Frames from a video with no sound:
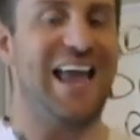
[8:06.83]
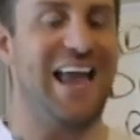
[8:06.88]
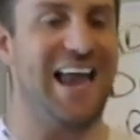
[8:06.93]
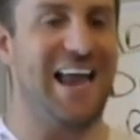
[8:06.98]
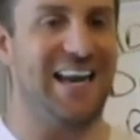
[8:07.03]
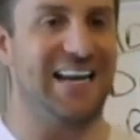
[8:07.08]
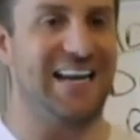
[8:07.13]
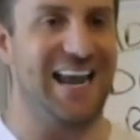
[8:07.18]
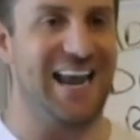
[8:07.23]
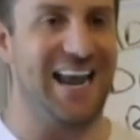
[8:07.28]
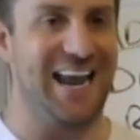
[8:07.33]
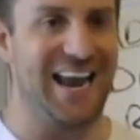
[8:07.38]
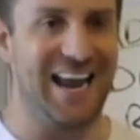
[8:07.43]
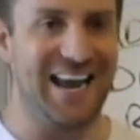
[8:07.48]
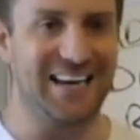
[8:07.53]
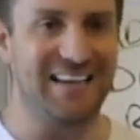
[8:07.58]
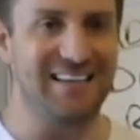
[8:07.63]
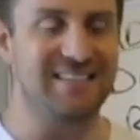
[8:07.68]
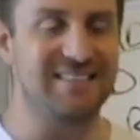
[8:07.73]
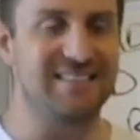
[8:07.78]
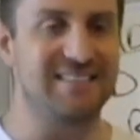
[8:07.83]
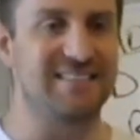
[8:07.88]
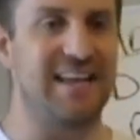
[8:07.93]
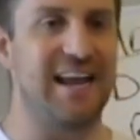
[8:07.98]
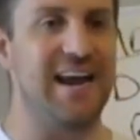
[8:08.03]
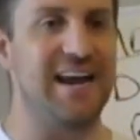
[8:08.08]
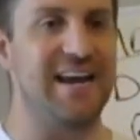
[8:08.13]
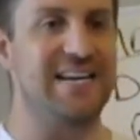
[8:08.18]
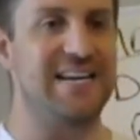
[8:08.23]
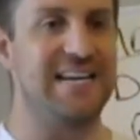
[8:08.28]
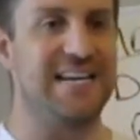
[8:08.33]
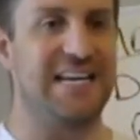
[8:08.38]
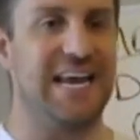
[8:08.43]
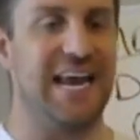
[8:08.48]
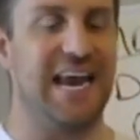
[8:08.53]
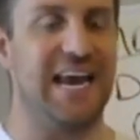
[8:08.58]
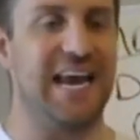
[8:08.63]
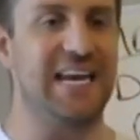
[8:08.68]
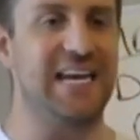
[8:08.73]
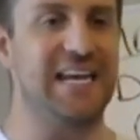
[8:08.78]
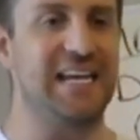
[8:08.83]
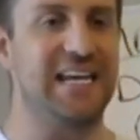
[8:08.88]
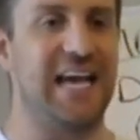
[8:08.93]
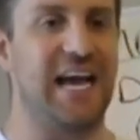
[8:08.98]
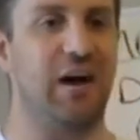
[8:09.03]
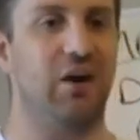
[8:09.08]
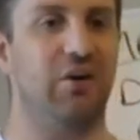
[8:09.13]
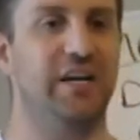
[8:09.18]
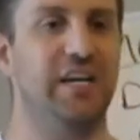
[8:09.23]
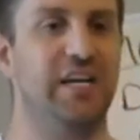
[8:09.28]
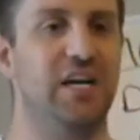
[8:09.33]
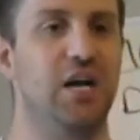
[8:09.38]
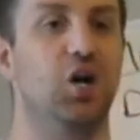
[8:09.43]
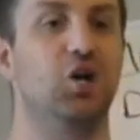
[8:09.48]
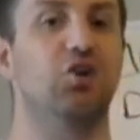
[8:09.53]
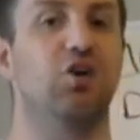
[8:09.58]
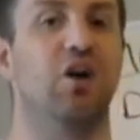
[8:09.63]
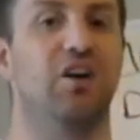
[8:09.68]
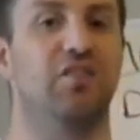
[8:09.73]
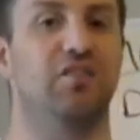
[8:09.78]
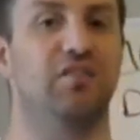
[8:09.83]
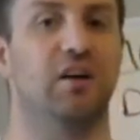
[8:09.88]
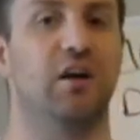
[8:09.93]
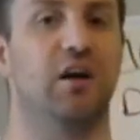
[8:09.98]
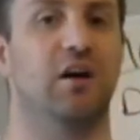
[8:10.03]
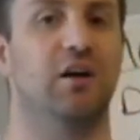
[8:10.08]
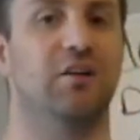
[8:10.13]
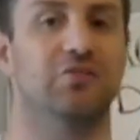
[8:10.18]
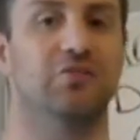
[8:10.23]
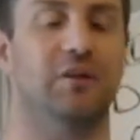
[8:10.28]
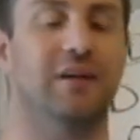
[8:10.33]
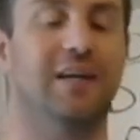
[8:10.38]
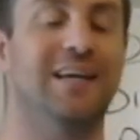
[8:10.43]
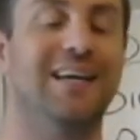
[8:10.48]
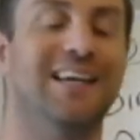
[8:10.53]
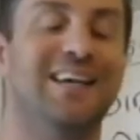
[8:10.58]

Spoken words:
in any state, in any county across the country.